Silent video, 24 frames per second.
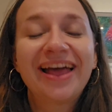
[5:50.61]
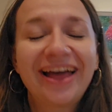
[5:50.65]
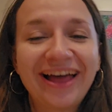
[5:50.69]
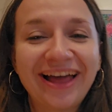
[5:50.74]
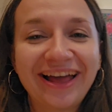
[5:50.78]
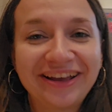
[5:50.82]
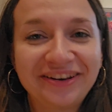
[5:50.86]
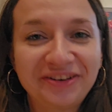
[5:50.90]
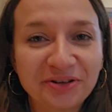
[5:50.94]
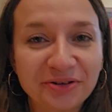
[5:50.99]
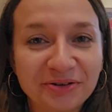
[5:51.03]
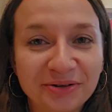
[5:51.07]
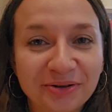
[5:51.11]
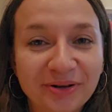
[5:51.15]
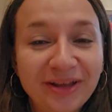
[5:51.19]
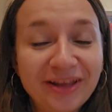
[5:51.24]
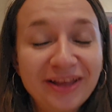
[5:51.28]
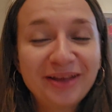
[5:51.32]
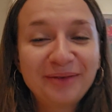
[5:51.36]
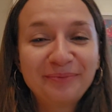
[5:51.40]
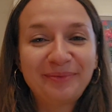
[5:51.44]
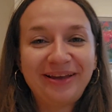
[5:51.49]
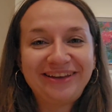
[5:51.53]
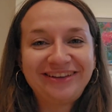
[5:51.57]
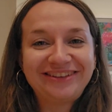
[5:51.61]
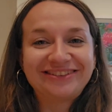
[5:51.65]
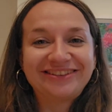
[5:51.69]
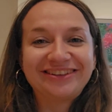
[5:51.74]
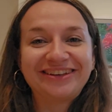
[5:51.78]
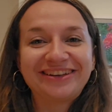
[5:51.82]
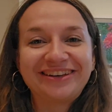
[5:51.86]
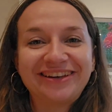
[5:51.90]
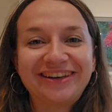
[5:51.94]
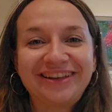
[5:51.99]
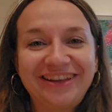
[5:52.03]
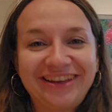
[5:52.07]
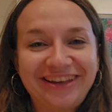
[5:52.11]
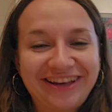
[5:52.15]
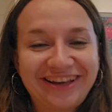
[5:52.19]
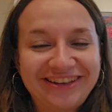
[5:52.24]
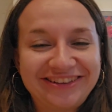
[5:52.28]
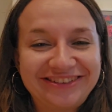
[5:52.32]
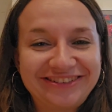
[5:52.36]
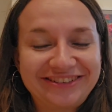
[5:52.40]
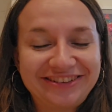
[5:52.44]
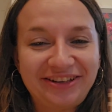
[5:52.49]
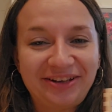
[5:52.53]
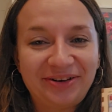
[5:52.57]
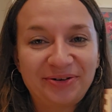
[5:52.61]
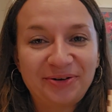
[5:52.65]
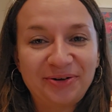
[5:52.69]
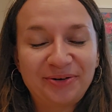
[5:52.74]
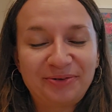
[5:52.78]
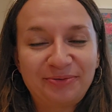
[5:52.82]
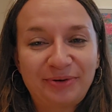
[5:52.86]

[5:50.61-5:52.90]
I don't know. Basically, it's your